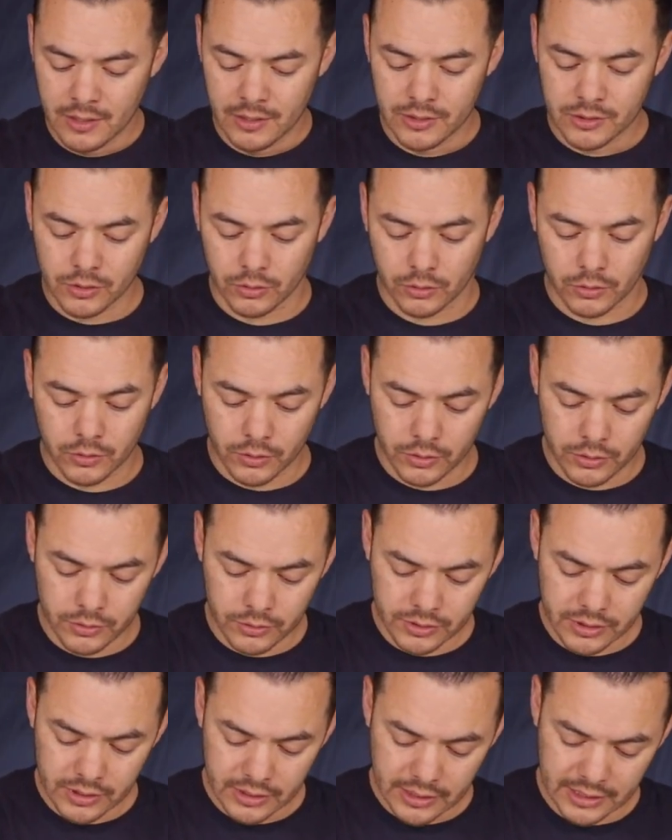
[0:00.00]
So
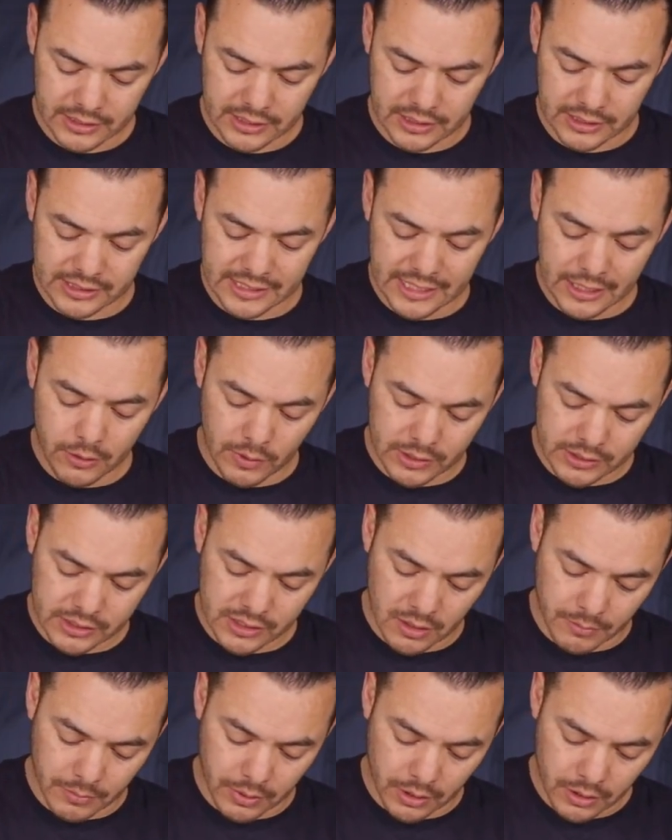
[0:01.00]
Cruz gets a sequence
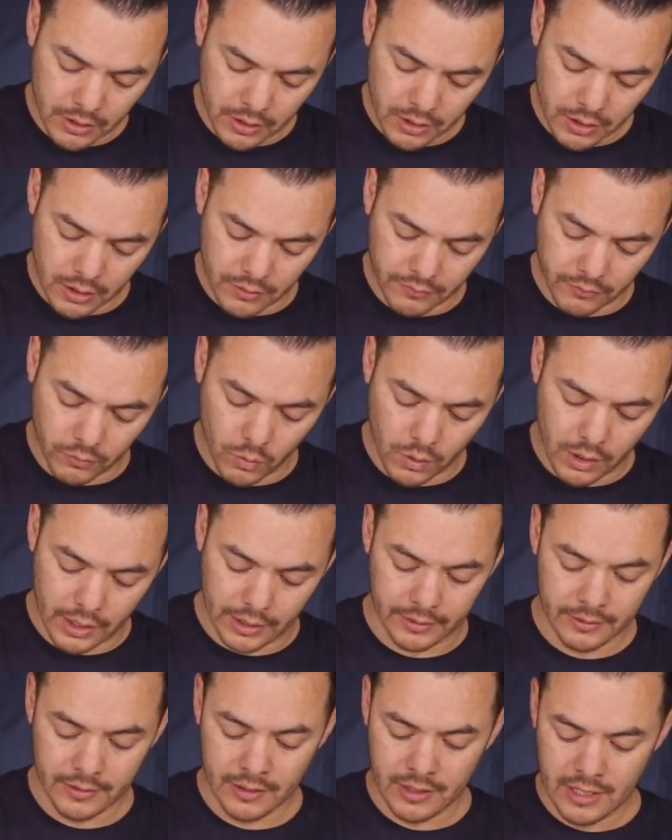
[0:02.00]
number of 1.
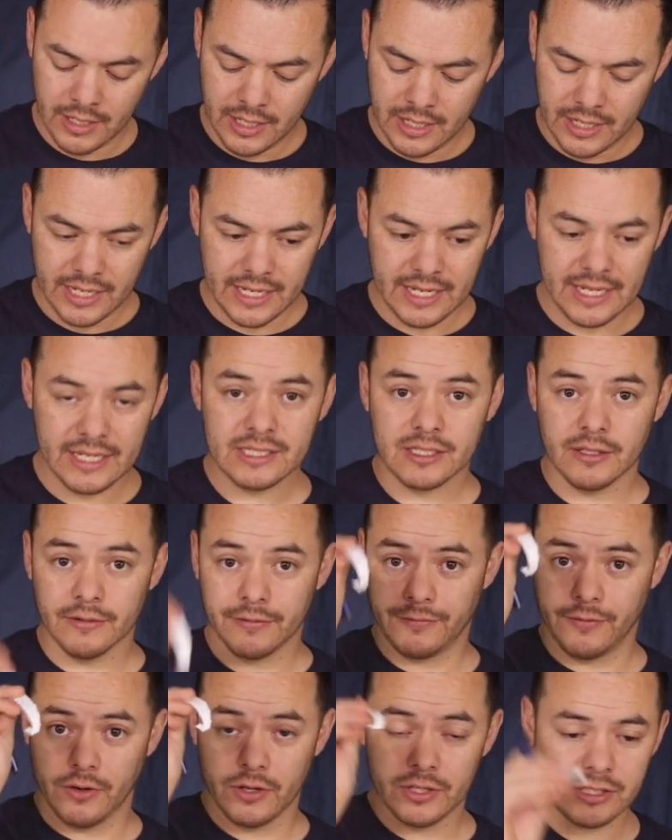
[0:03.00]
He's the
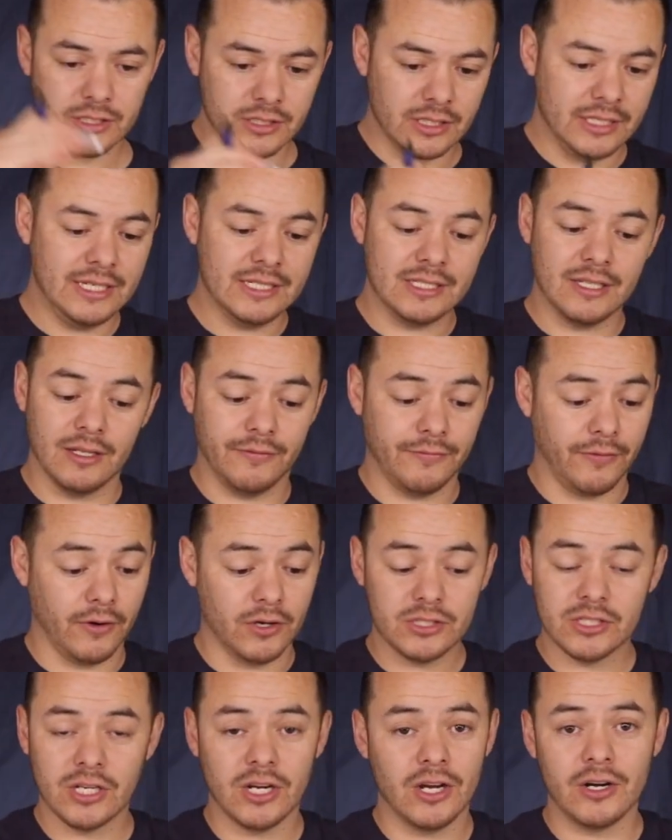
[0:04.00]

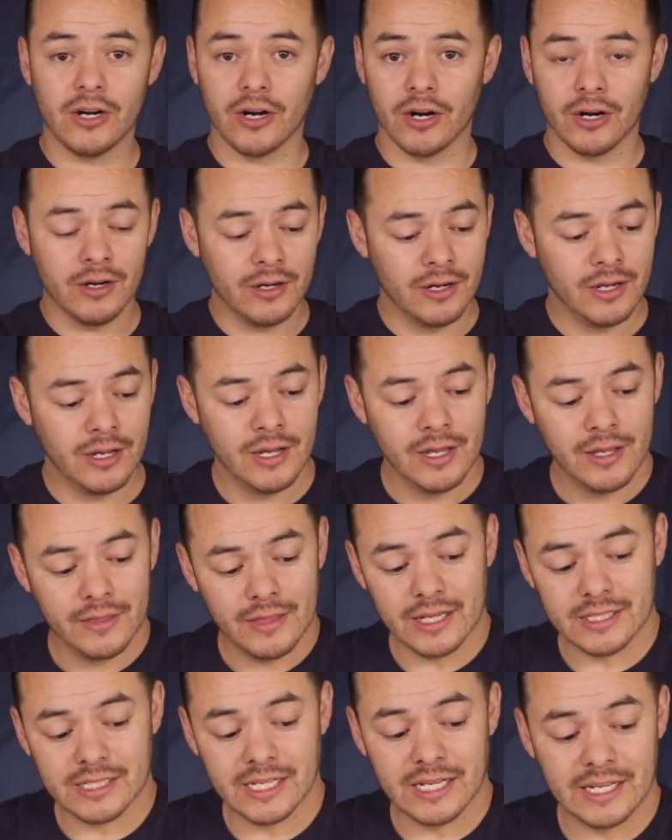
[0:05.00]
first hunter
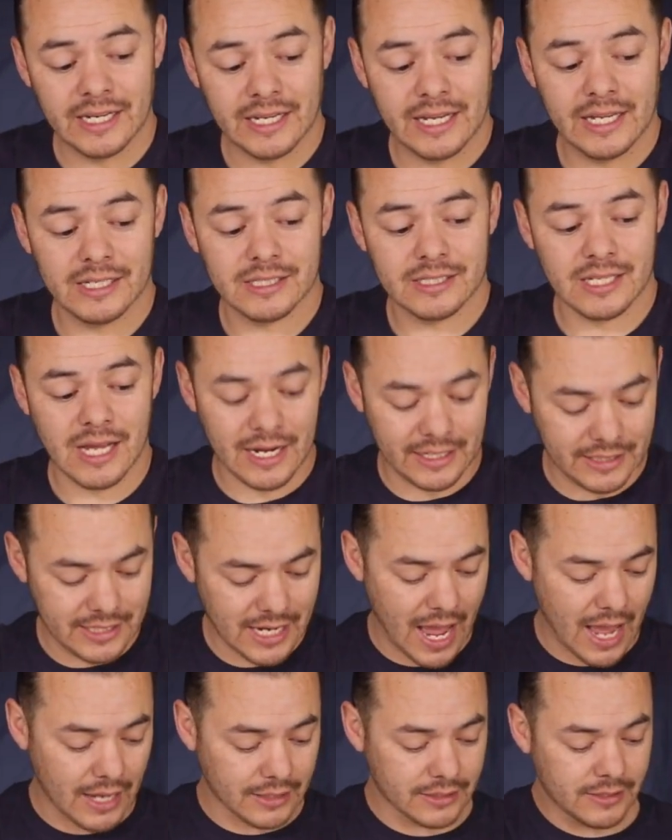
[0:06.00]
that's going to get assigned
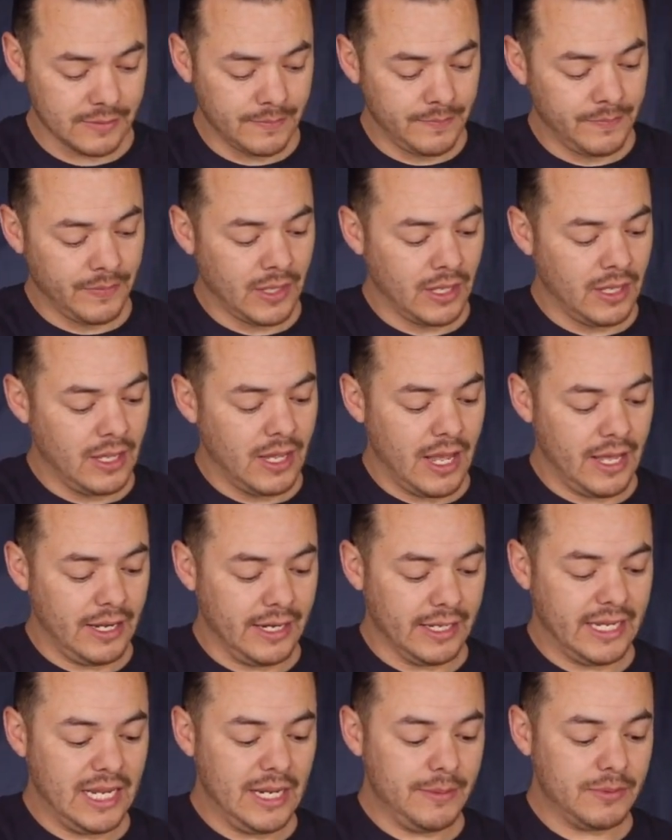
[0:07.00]
tags. And
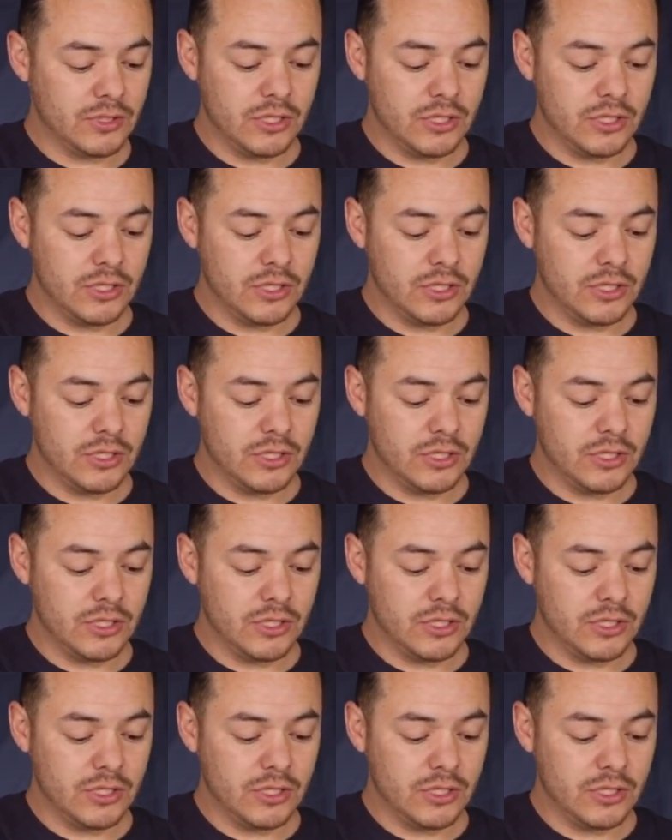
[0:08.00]
it keeps